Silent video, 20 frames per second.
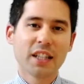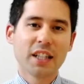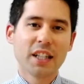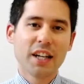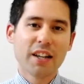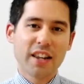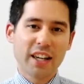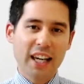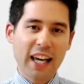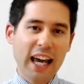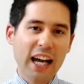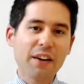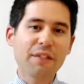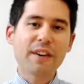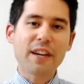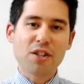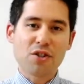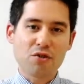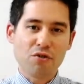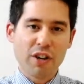the king of
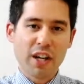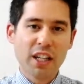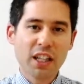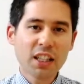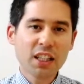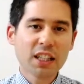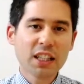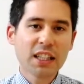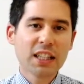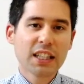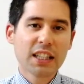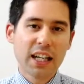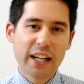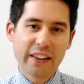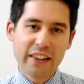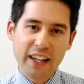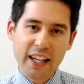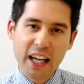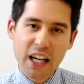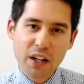Israel
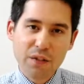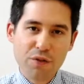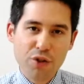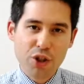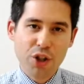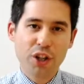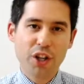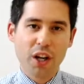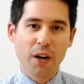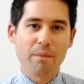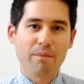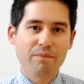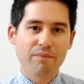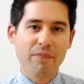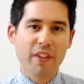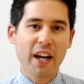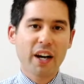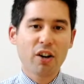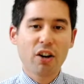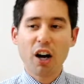and the king of Judah.
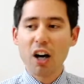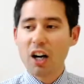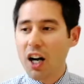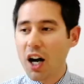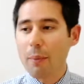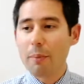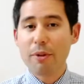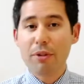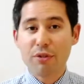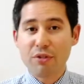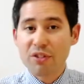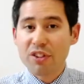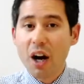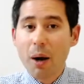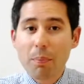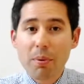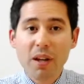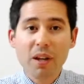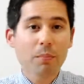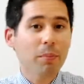They're not coming through
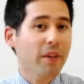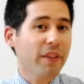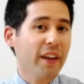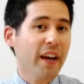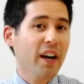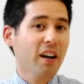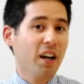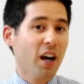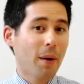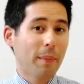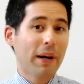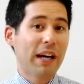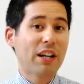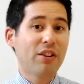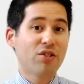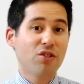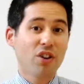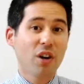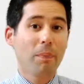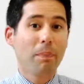Dublin, but they're coming
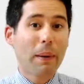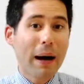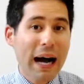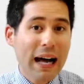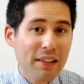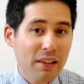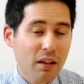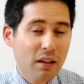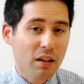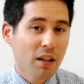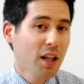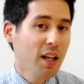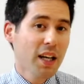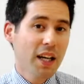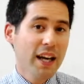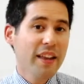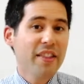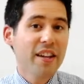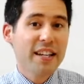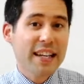into a battle
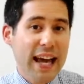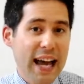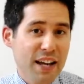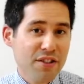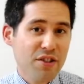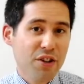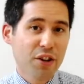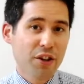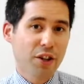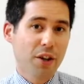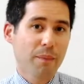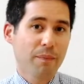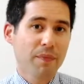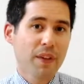in the desert.